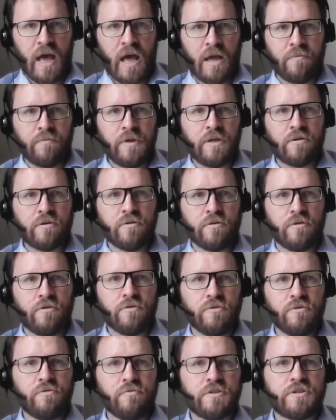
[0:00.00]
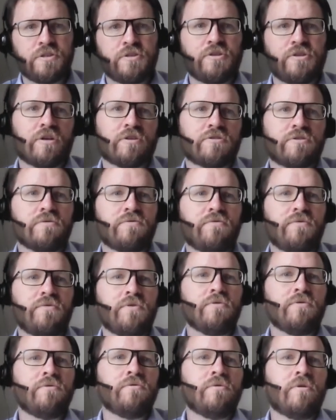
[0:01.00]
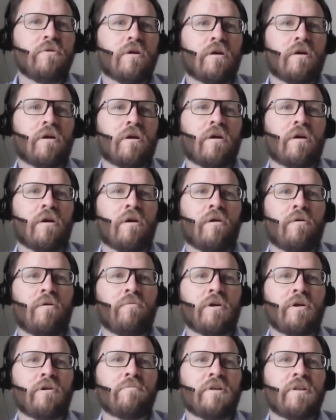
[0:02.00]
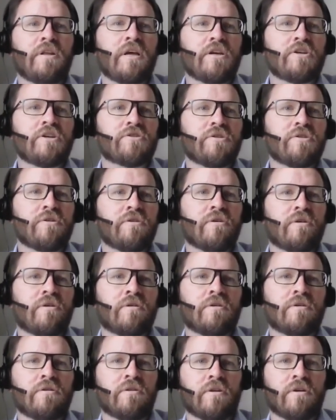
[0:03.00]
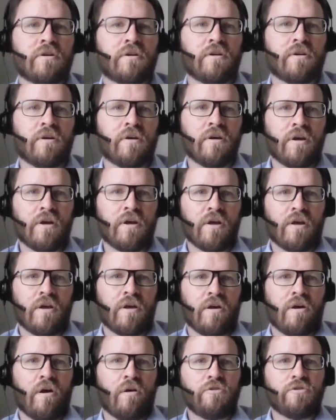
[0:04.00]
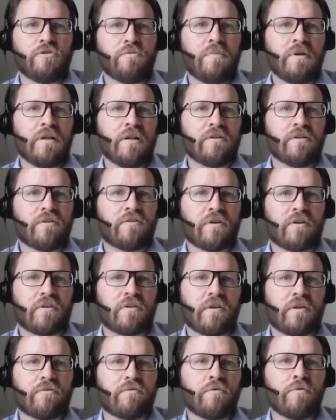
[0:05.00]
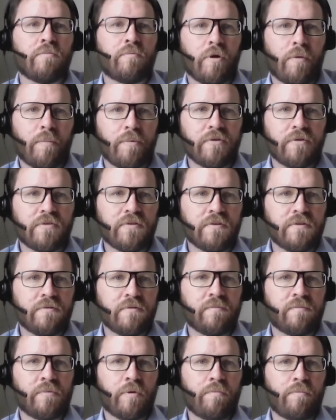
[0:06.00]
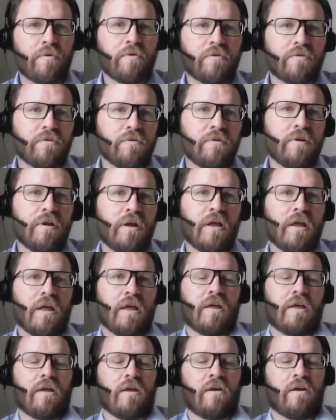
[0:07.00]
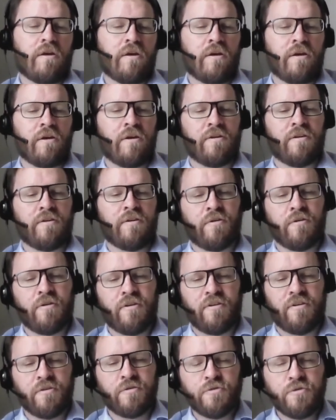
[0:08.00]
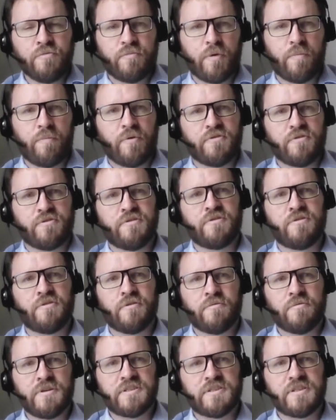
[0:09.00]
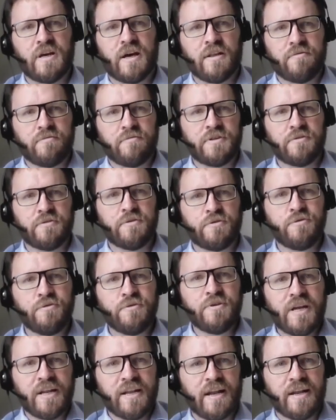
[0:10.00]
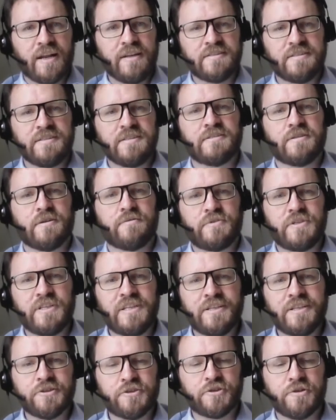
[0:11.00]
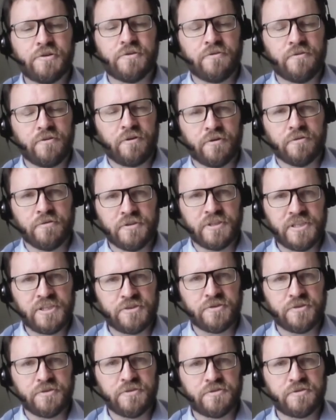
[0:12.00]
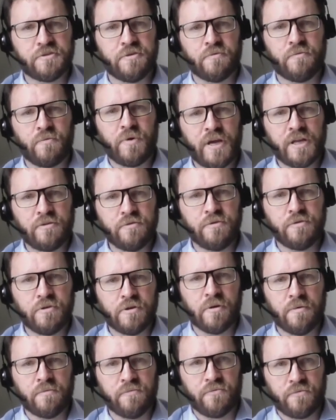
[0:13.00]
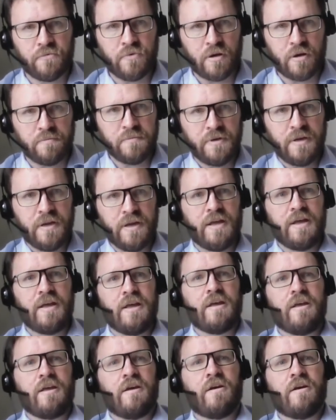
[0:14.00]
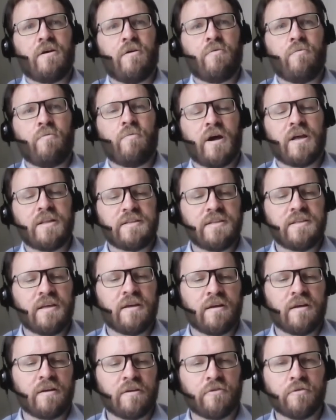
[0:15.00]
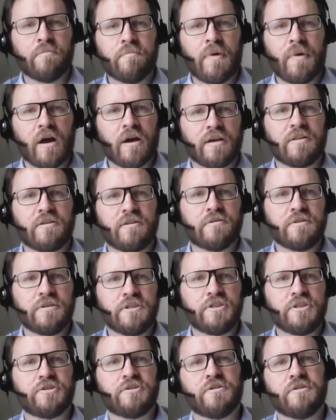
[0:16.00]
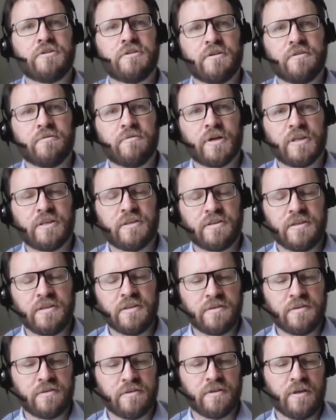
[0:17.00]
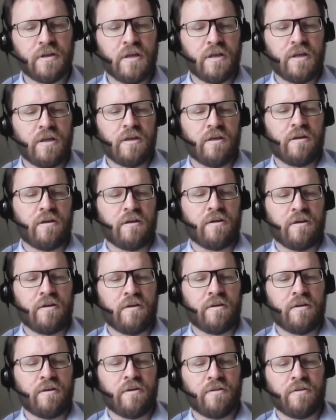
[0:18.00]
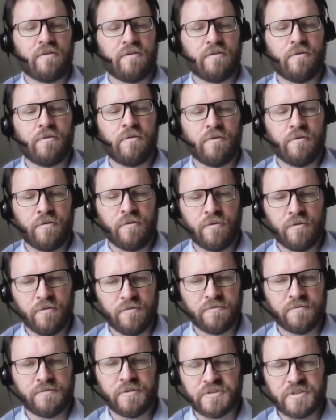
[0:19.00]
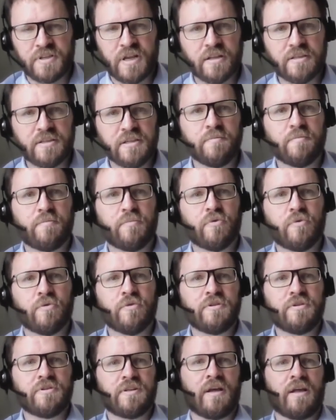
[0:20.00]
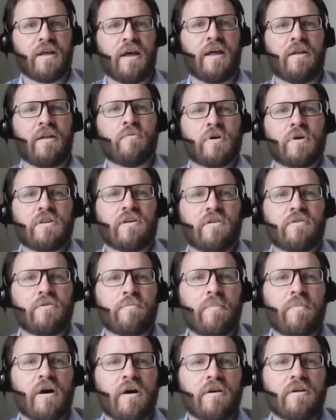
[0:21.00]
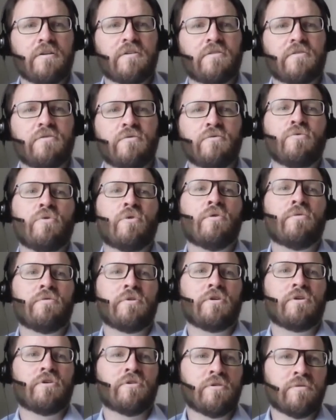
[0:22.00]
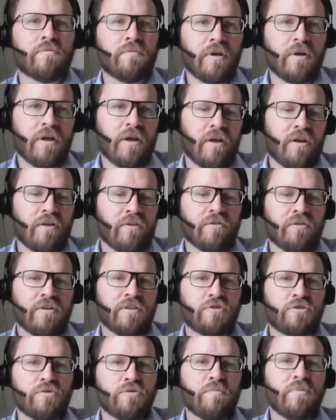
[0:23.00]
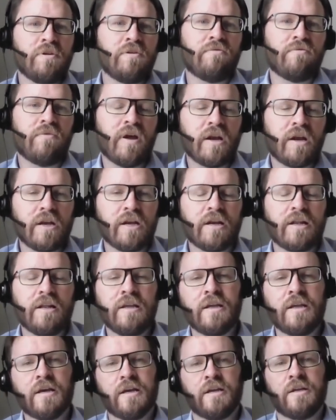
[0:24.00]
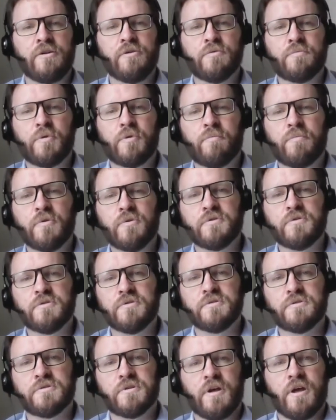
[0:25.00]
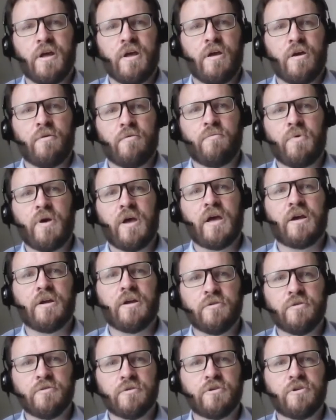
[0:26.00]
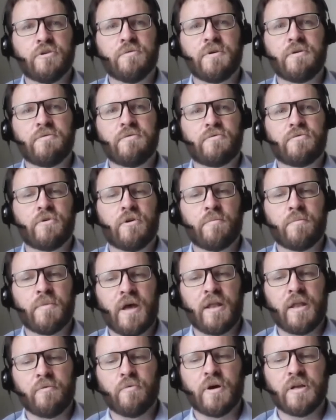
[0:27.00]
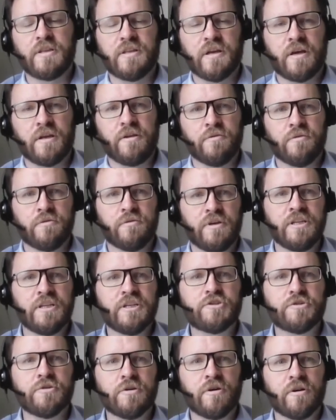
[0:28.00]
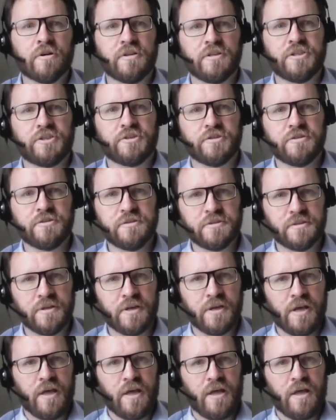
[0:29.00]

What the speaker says: I will conclude with just a few recommendations on how to build a successful proposal. A good proposal always starts with a good analysis of the initial conditions. So where do you come from? What are the market conditions? What is the starting point, and what are the barriers to overcome? So it should be very clear in your proposals where you are coming from and what are your initial conditions.